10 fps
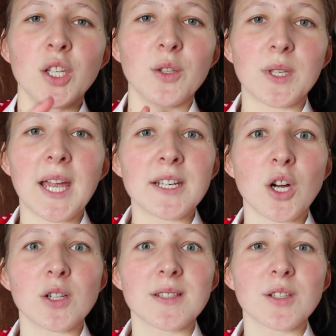You can
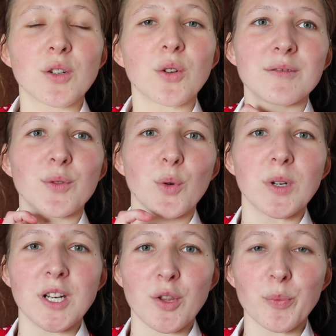also throw
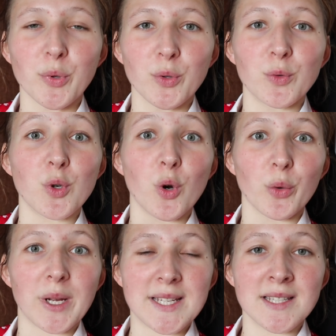another prune or
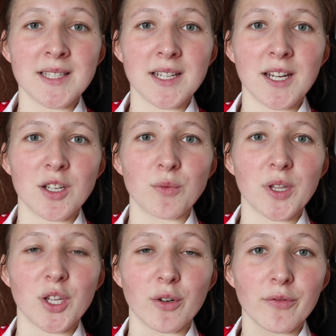raisins in
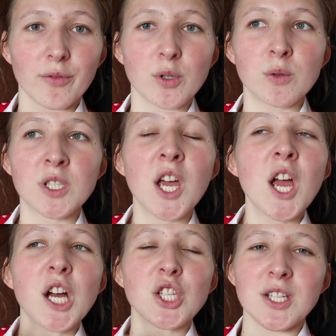with your fruit.
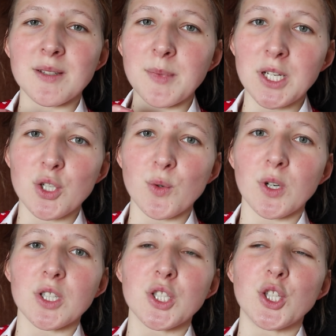Just make
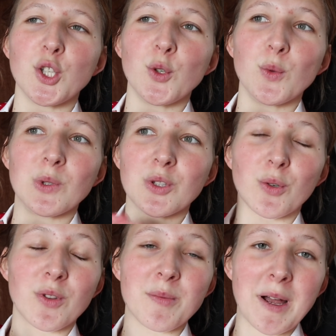sure to
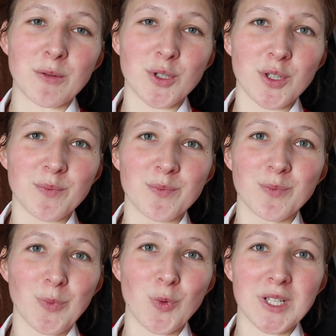throw them out
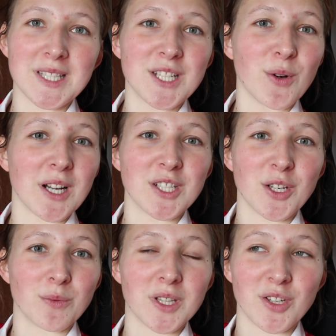once you are
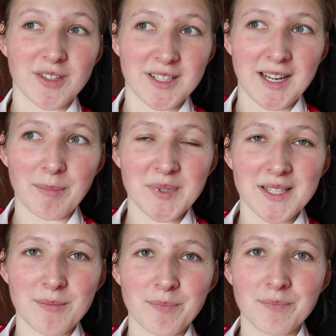done with your steps.